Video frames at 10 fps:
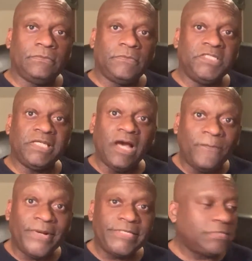Does it
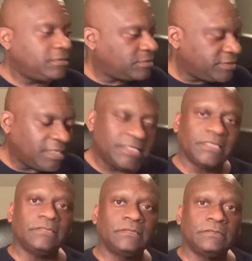help us? No, it
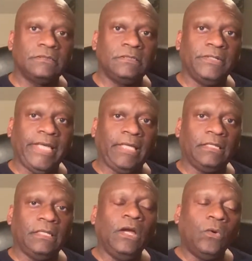doesn't. Okay?
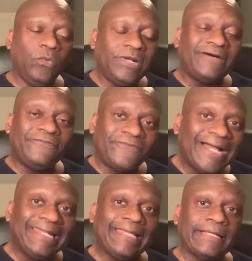We're not
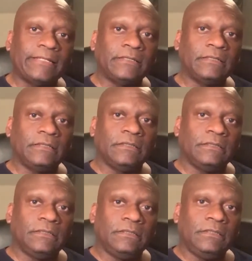fighting
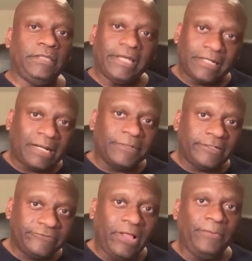the economic
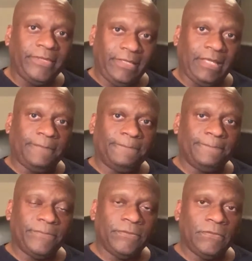development game.
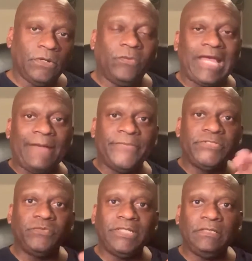Or what
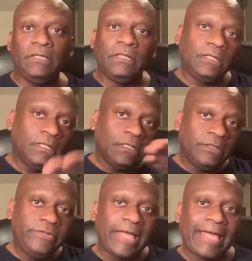happens when
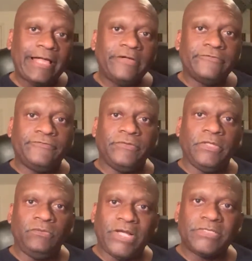you have
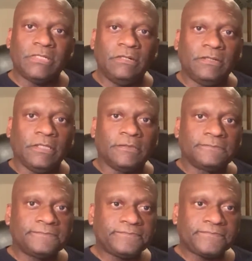in West Oakland,
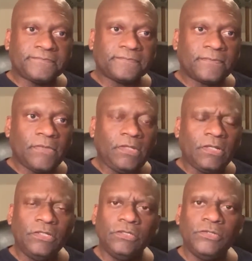
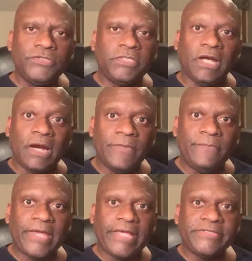you lose the army
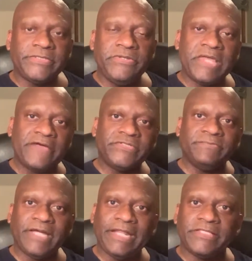base and you have
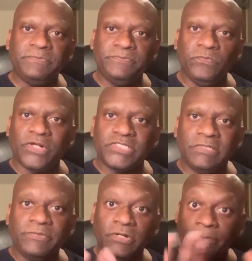somebody that wants
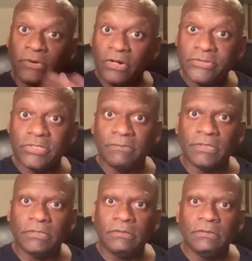to build a bulk
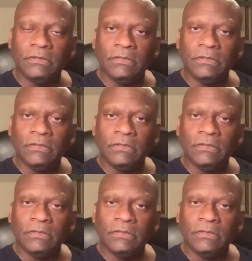terminal,